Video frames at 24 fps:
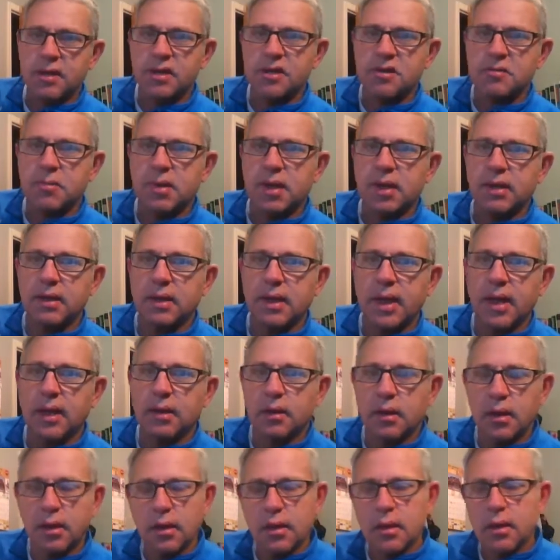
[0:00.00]
you explain
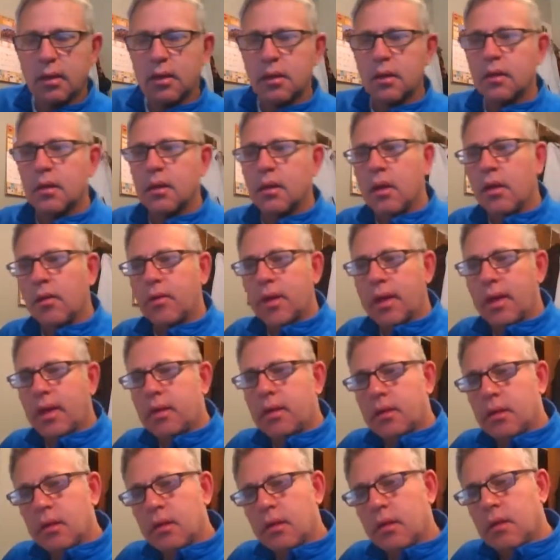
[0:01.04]
that.
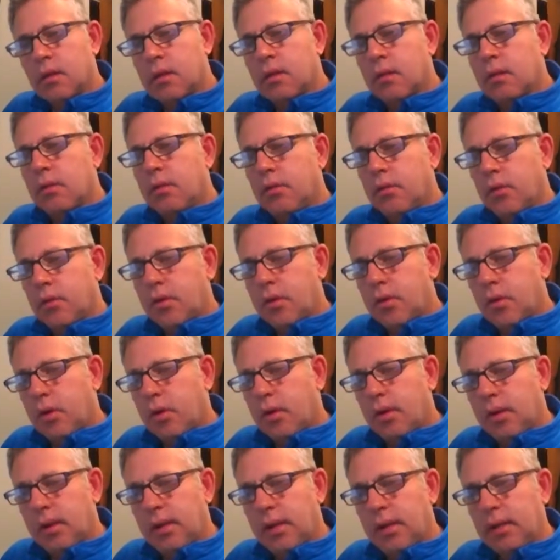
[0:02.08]
Okay, you're
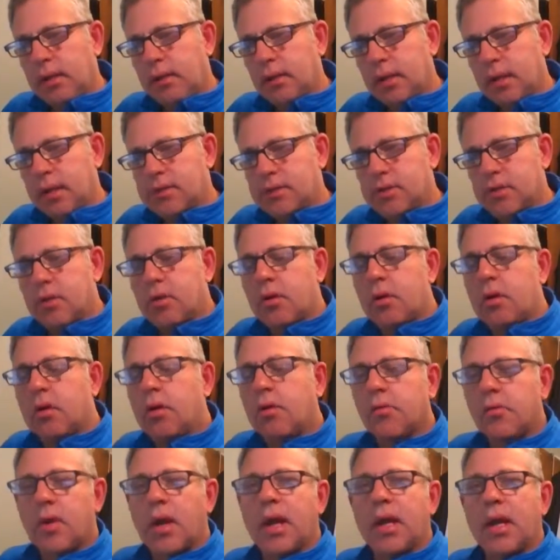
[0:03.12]
currently at your
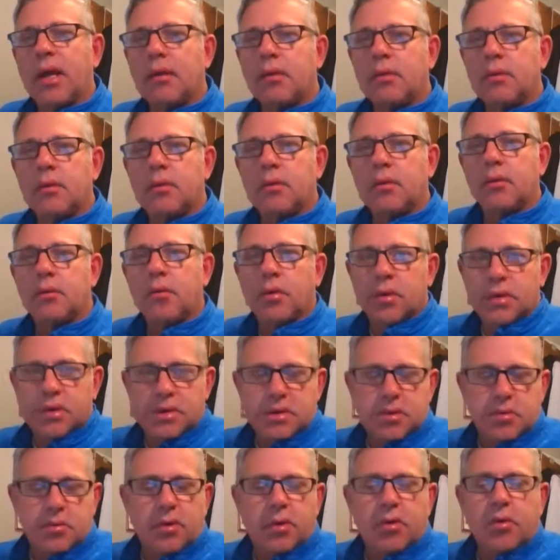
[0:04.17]
current rate. We're
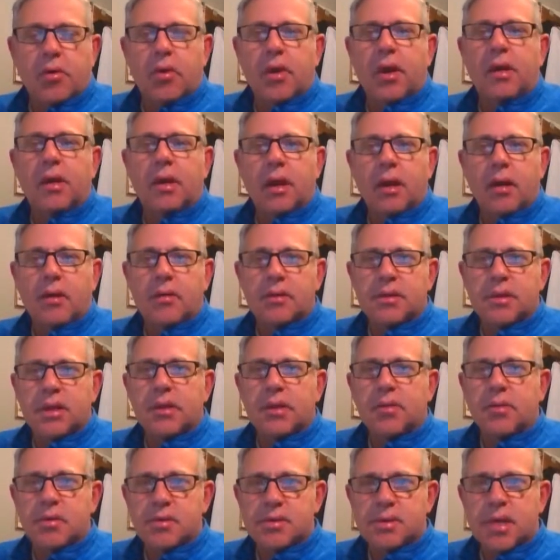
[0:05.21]
just going to go ahead and
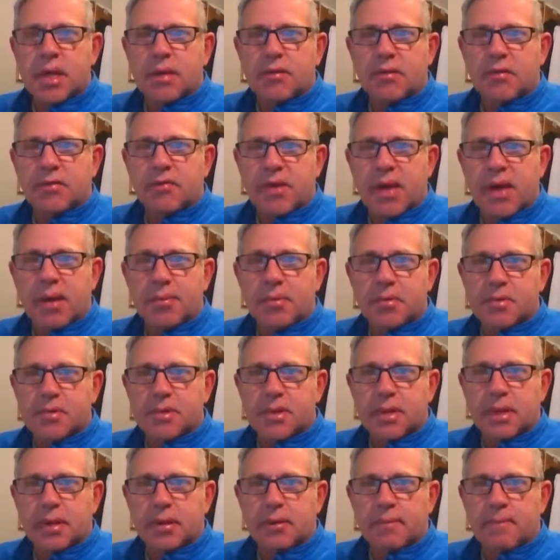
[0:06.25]
guarantee we'll save you
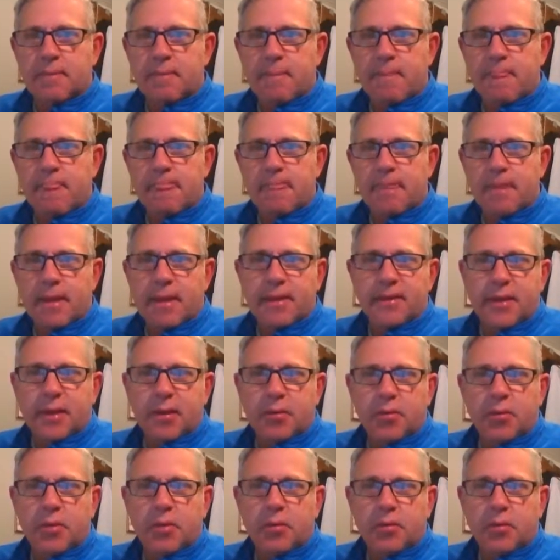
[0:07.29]
5%. I
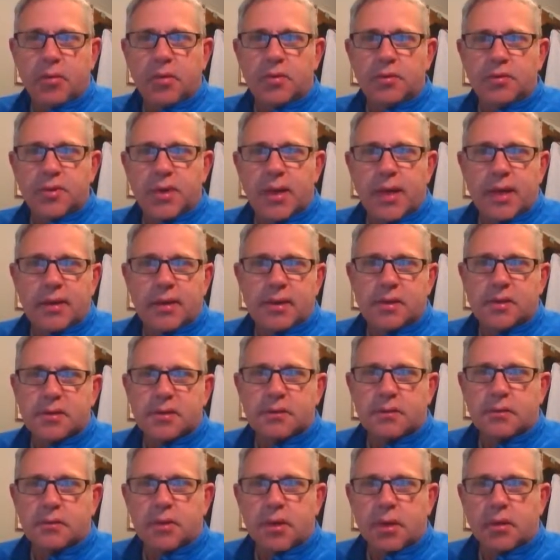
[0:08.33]
think we'll try
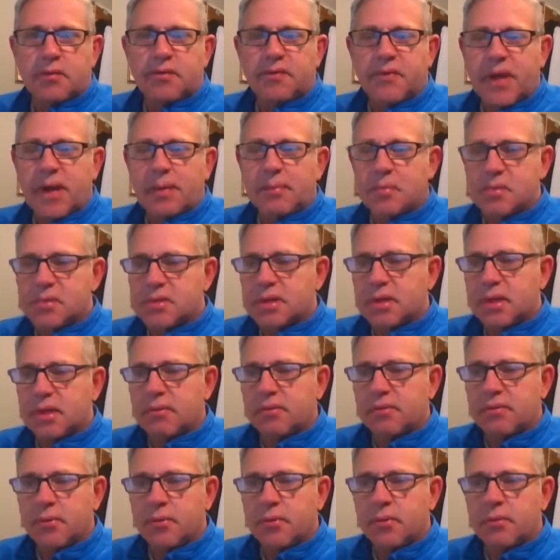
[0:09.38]
this,
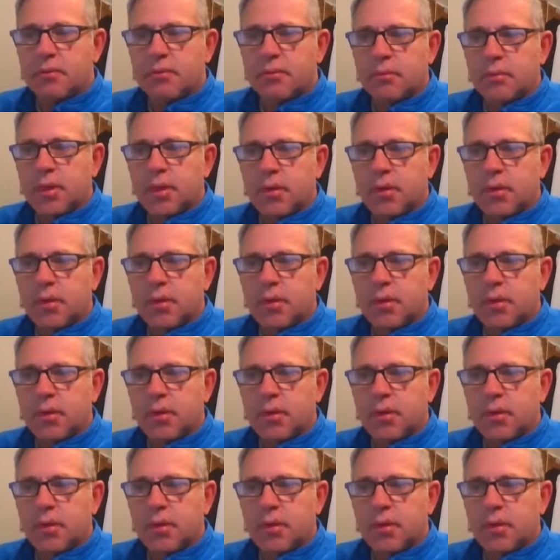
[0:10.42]
5% for,